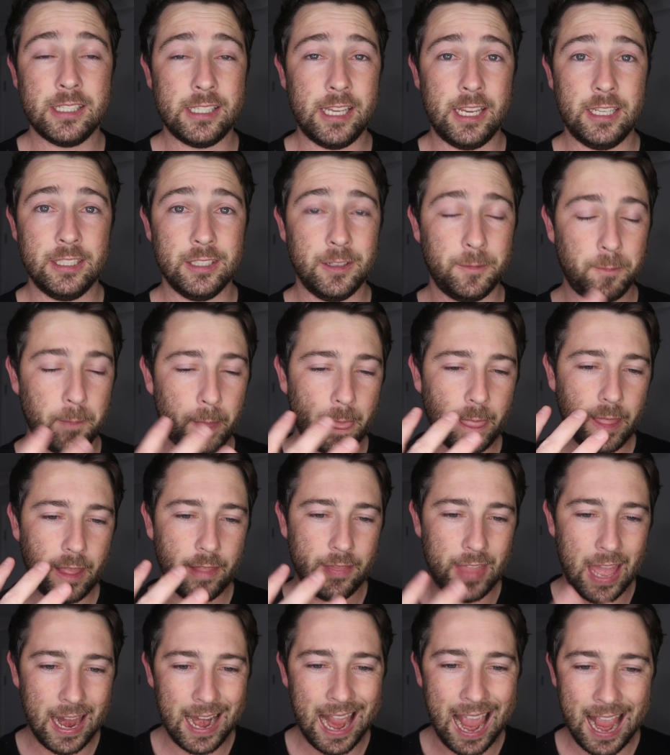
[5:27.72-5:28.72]
season,
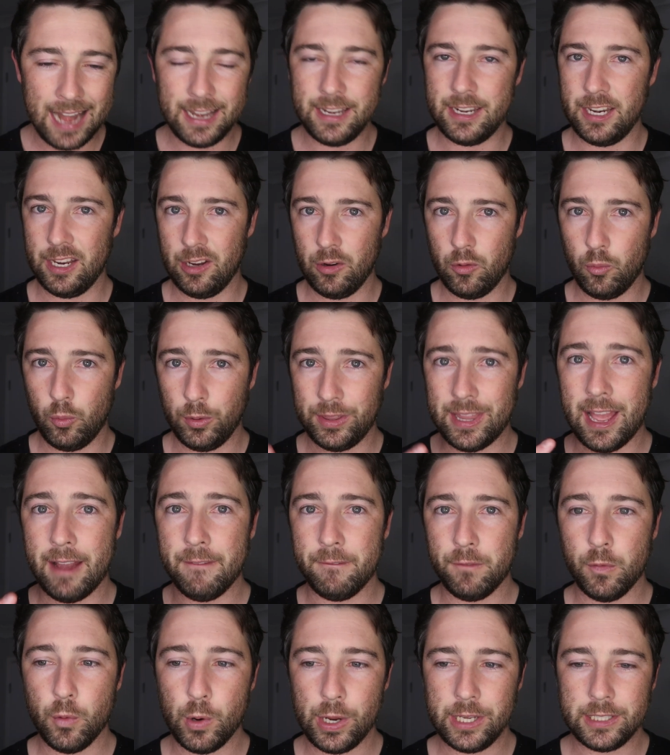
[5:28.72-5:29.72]
that ending with
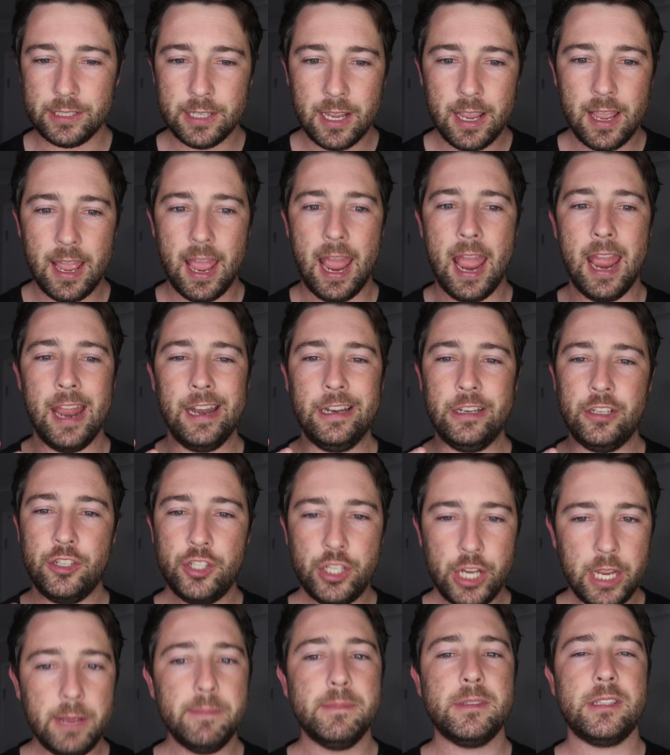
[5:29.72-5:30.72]
that voice.
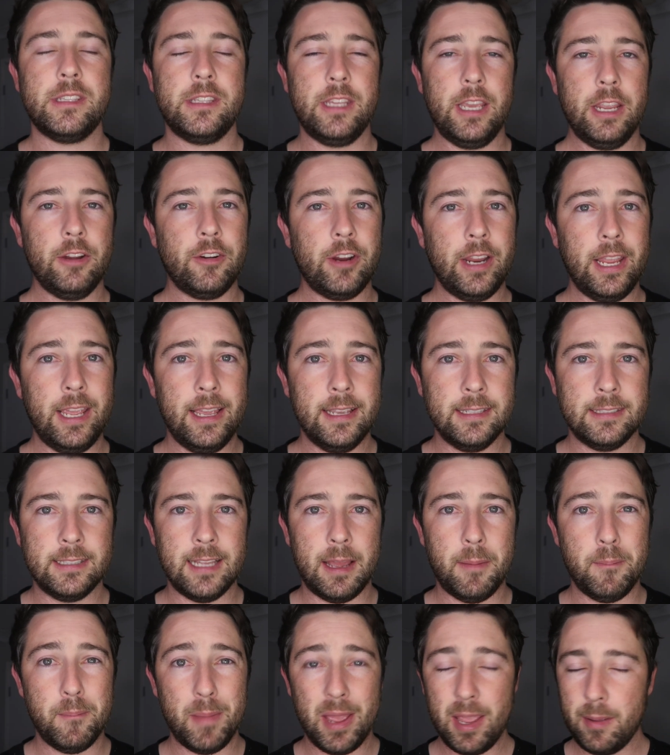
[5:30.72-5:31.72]
And Jim's theory
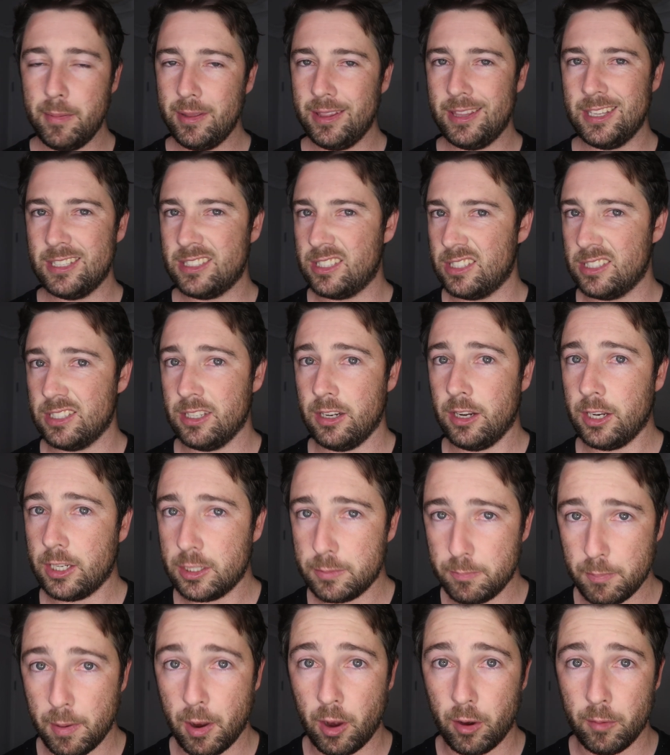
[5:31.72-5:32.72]
is that maybe this is an
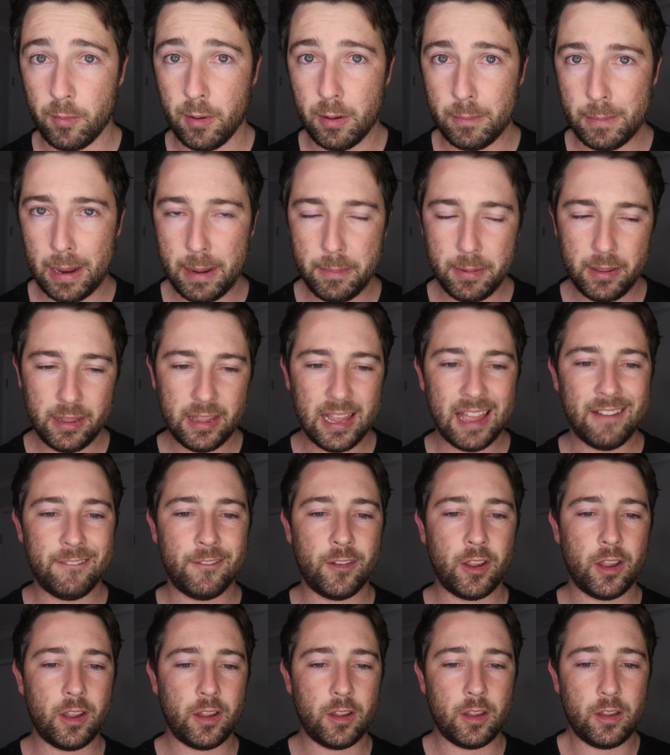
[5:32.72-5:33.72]
experiment. Maybe
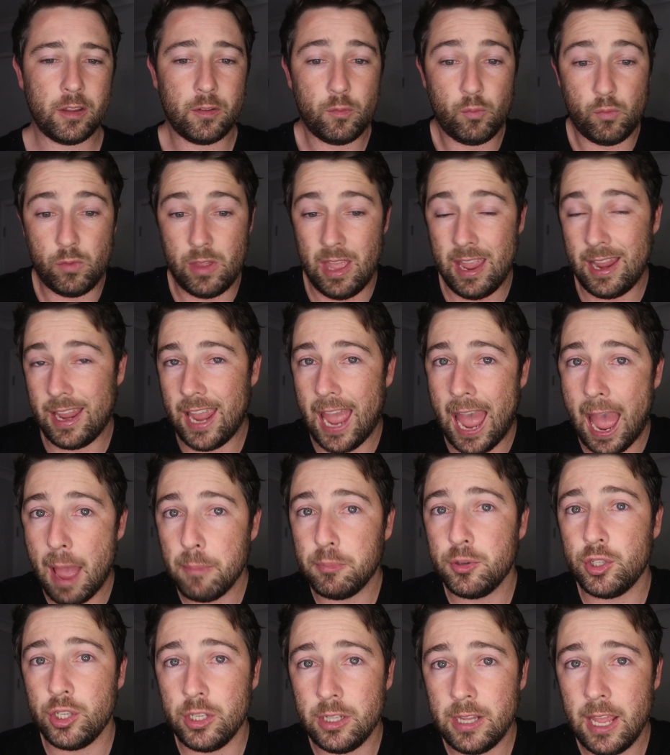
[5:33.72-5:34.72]
they're
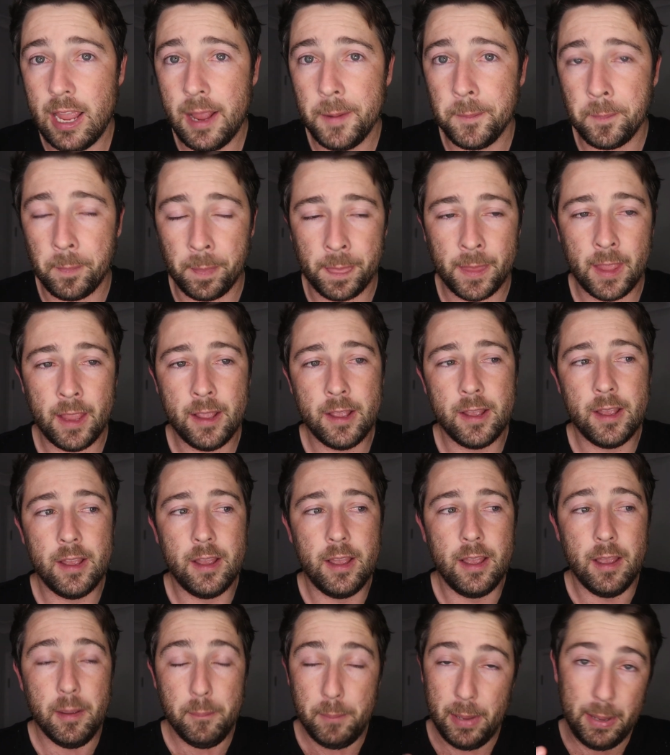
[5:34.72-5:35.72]
captured there.
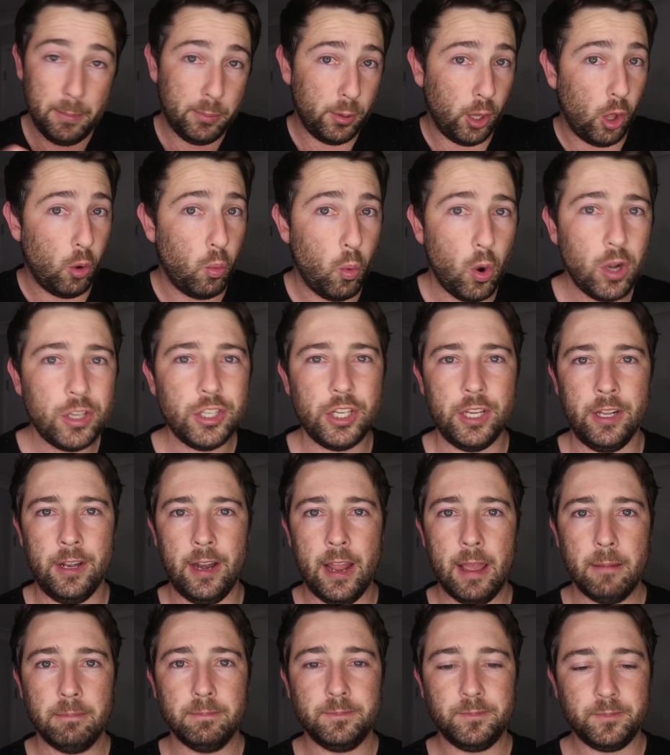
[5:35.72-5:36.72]
People are
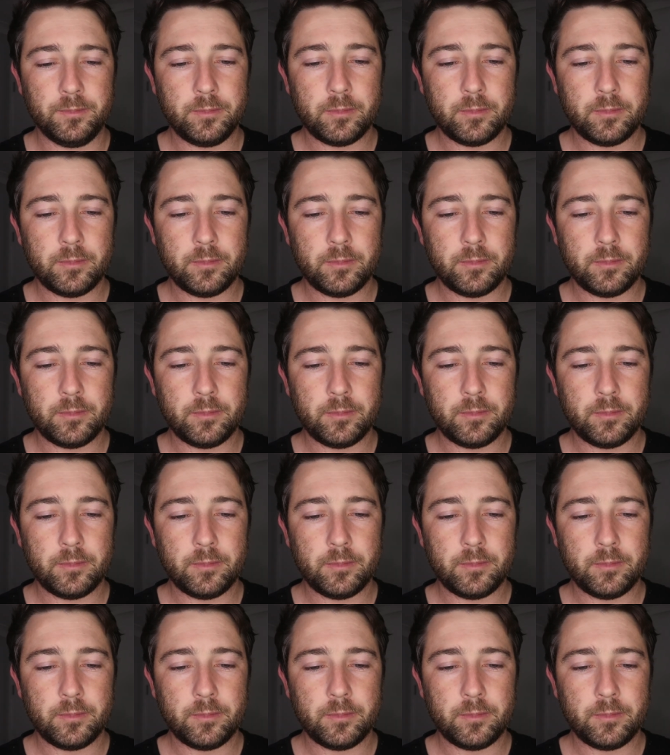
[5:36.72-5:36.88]
watching them.